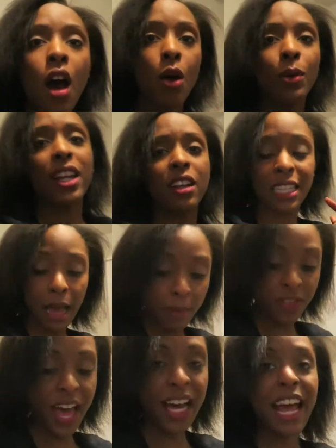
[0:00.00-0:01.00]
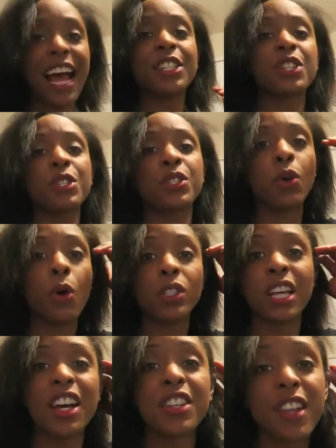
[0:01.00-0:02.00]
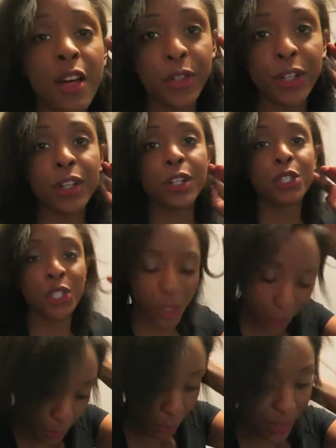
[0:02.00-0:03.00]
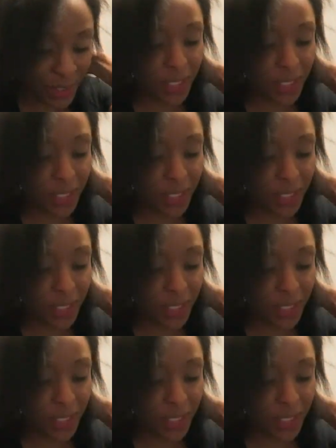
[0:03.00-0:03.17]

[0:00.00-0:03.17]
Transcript: Oh, and on top of that, I just sold another shoe.